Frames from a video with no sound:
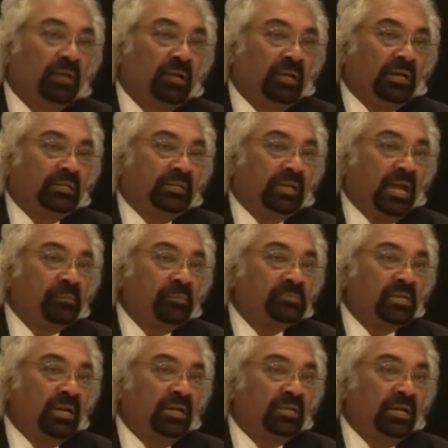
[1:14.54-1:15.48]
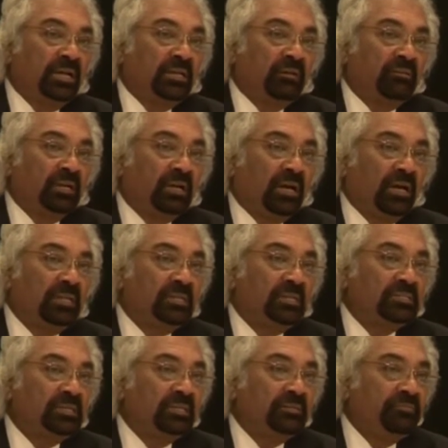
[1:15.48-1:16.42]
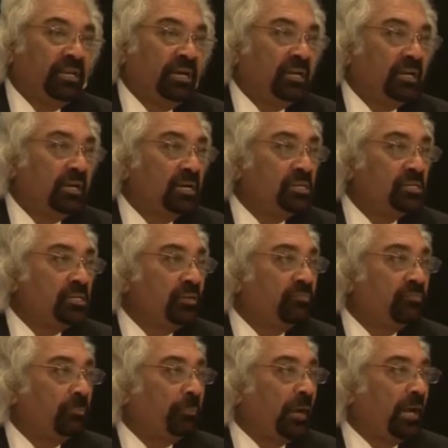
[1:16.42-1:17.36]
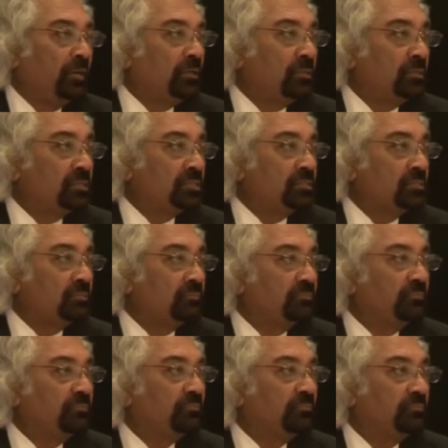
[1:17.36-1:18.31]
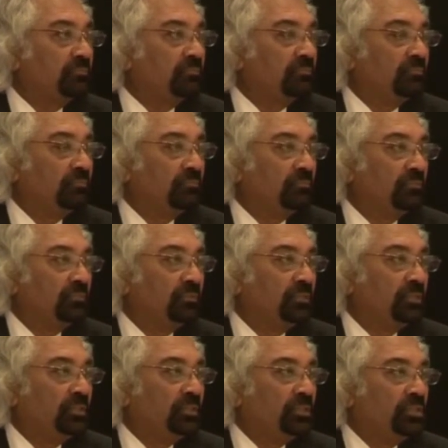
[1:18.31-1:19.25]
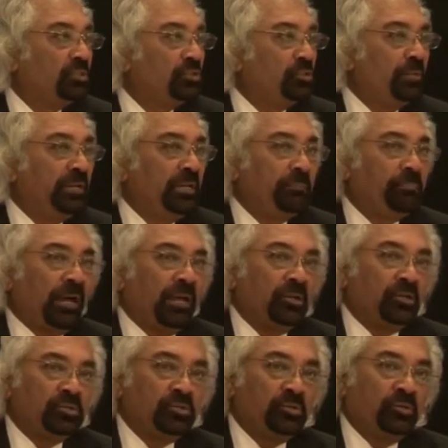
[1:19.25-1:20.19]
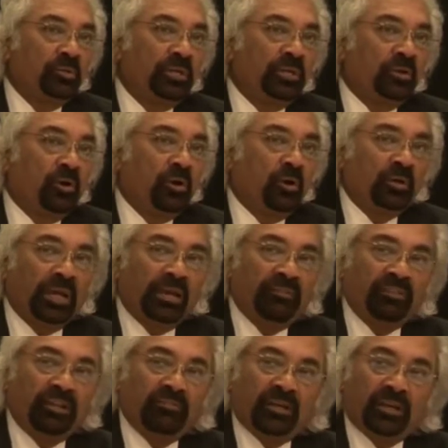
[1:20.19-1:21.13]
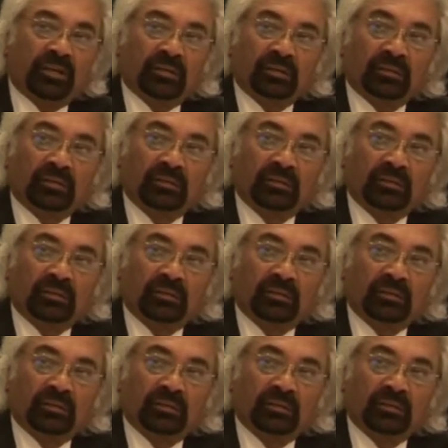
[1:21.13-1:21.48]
At times, I tell our colleagues that we are a country of pilots. Too many pilots going on everywhere,